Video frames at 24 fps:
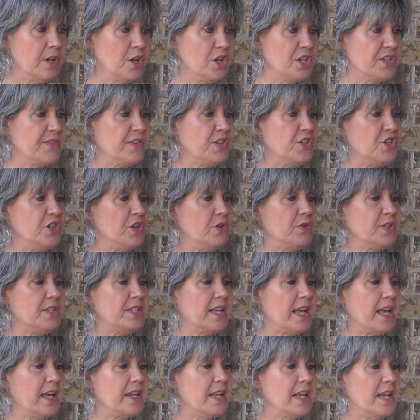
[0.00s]
So the Jews
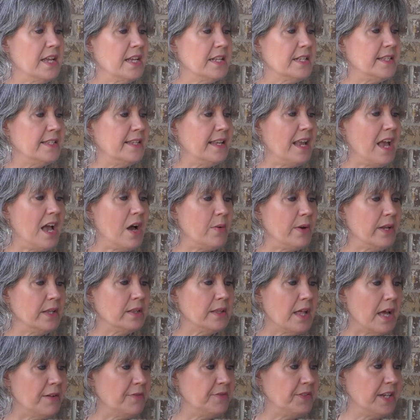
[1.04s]
said, see how he
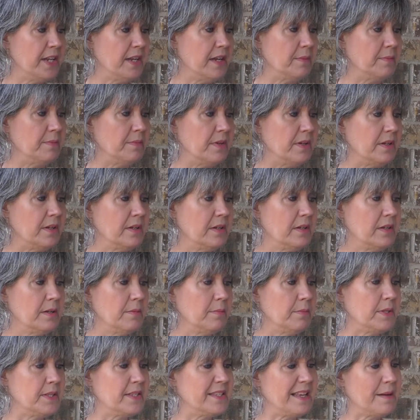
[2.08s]
loved him.
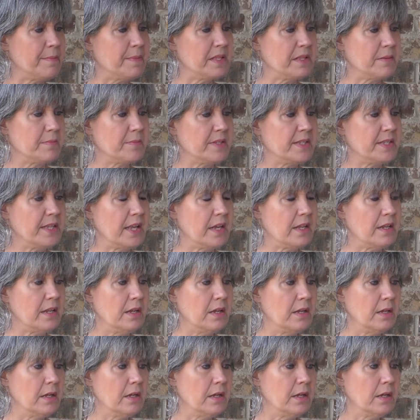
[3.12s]
But some of them said,
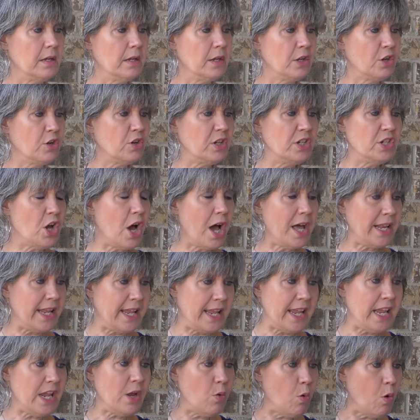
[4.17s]
could not
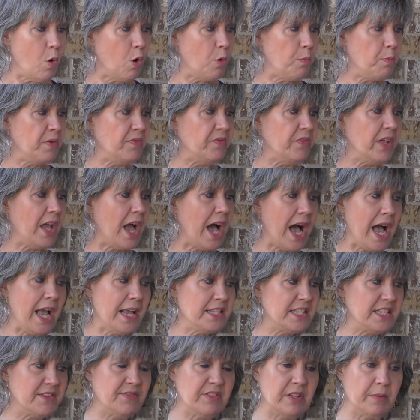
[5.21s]
he who opened the
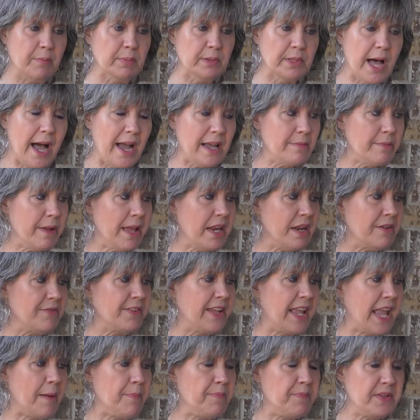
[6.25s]
eyes of the blind man have
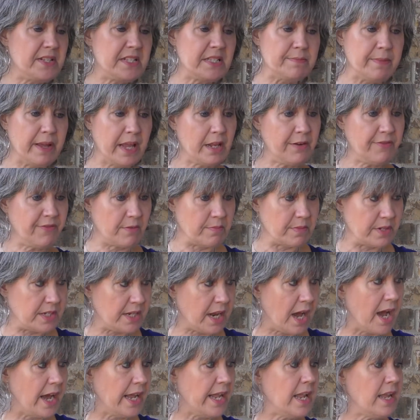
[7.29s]
kept this man from
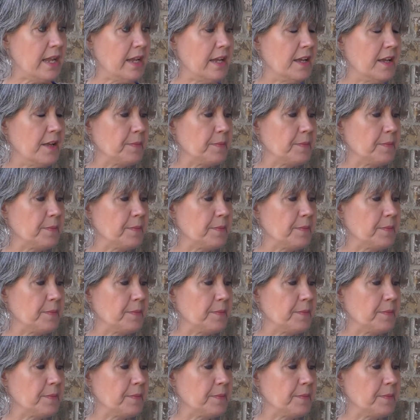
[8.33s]
dying?